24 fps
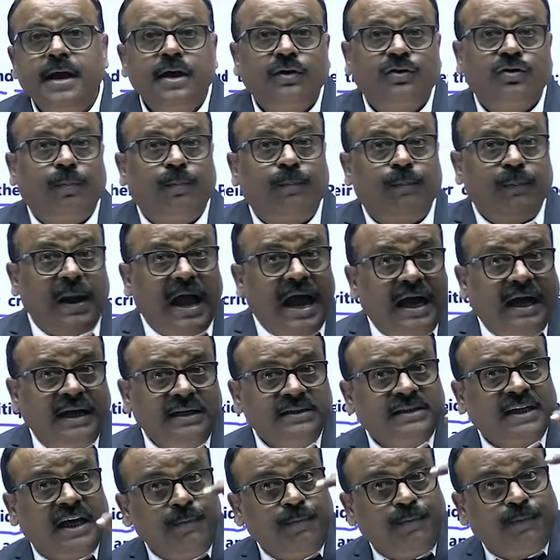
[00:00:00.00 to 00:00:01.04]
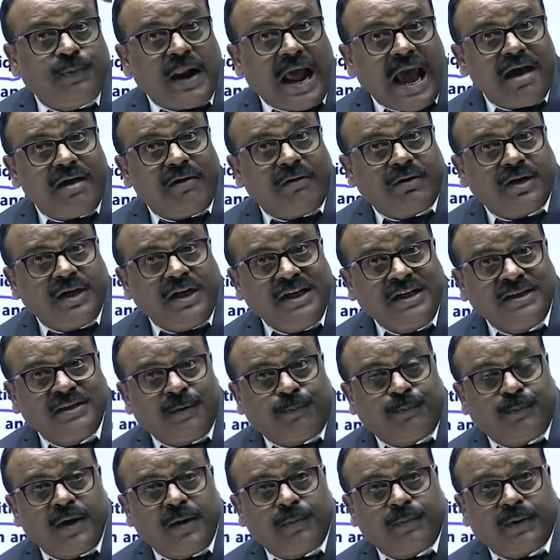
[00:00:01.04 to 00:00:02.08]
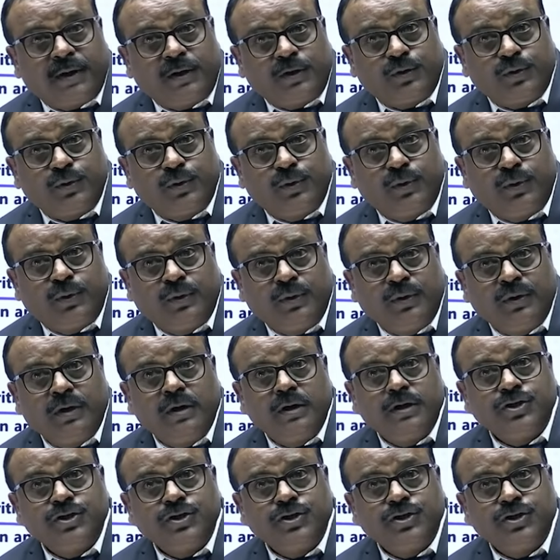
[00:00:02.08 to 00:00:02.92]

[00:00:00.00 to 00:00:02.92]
the plans and priorities of paper 2